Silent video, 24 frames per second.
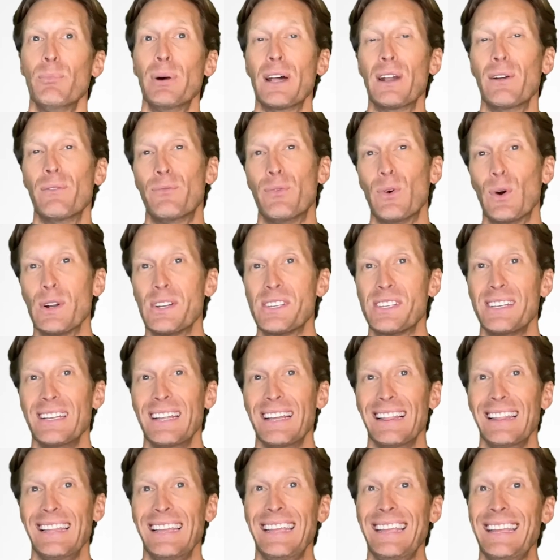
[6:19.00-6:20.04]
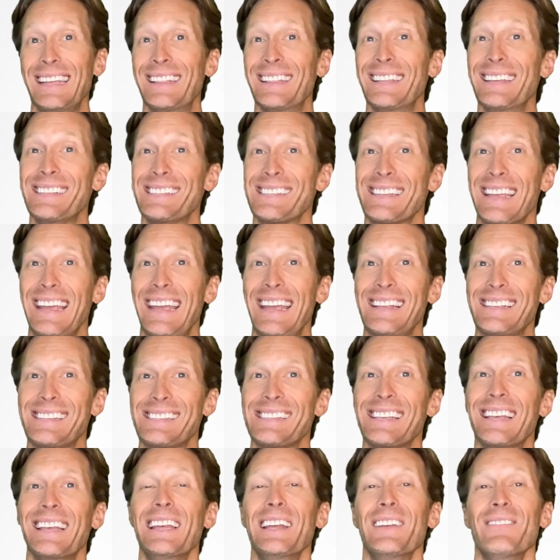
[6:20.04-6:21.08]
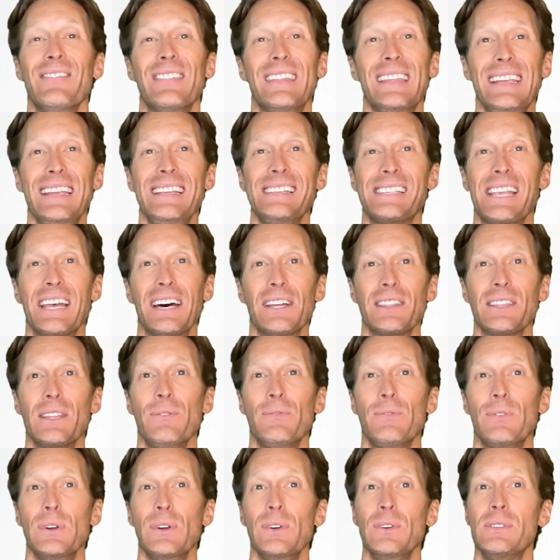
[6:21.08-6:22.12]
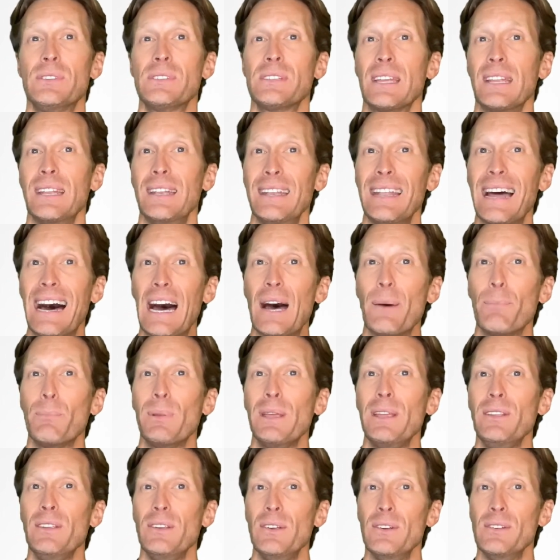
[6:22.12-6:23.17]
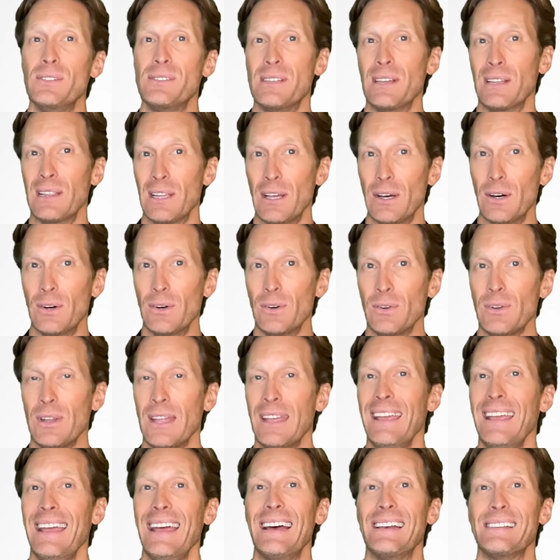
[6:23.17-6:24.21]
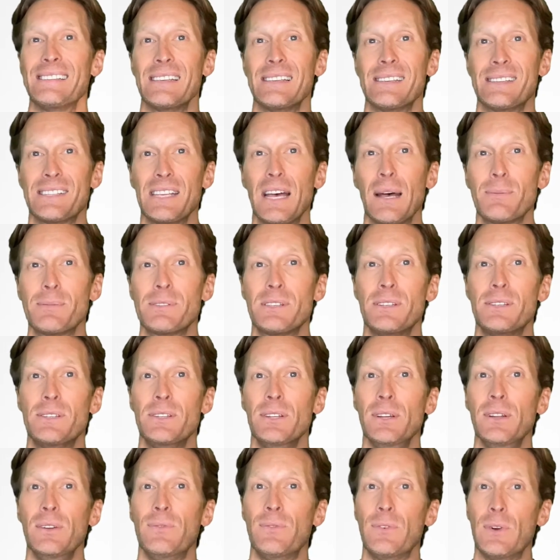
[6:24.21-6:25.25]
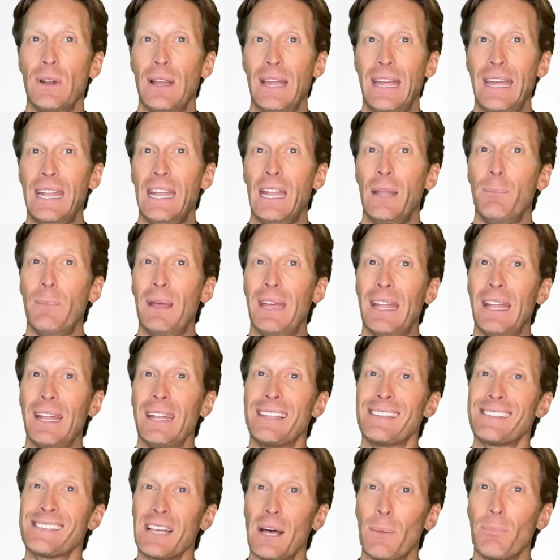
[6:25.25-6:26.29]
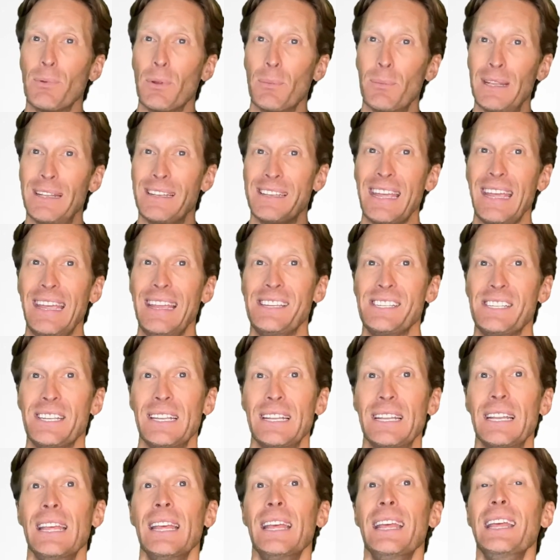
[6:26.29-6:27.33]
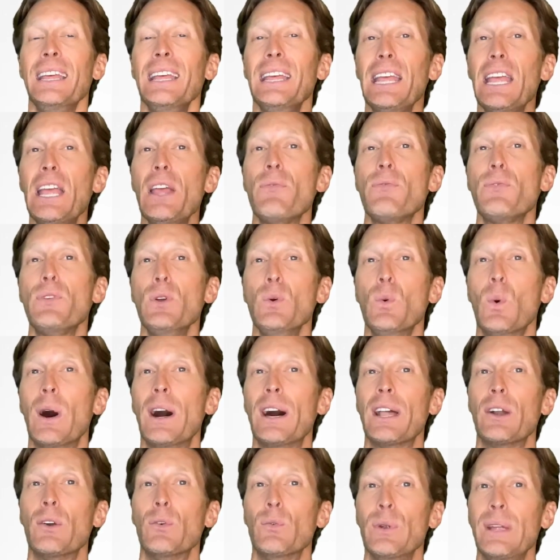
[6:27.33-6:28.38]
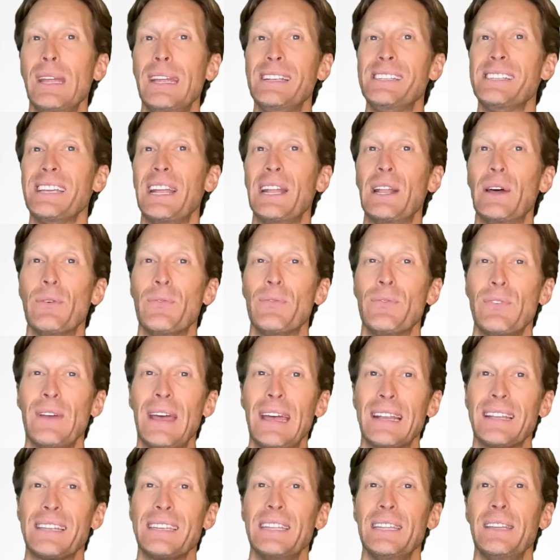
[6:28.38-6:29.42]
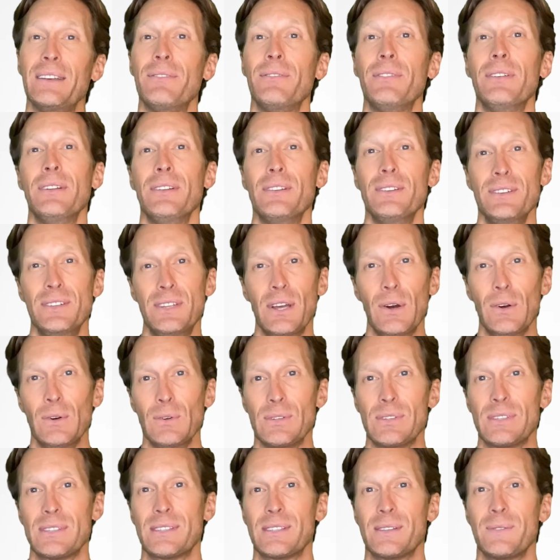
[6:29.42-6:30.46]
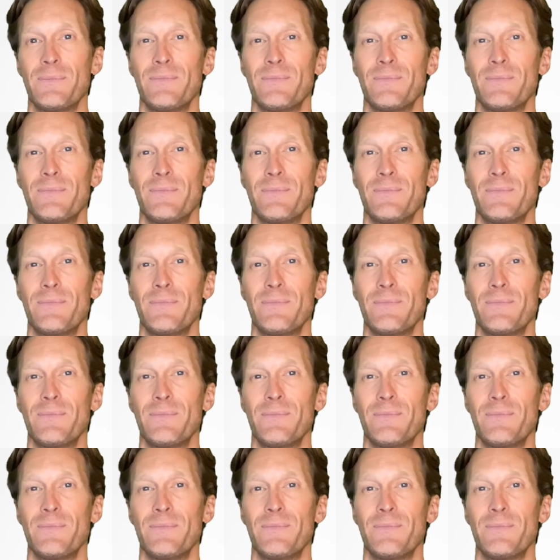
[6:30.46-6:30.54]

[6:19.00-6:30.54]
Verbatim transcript: unfortunately, in this case, these healthy foods cannot be used alone as a substitute for NMN supplementation if you want to reach an effective dose.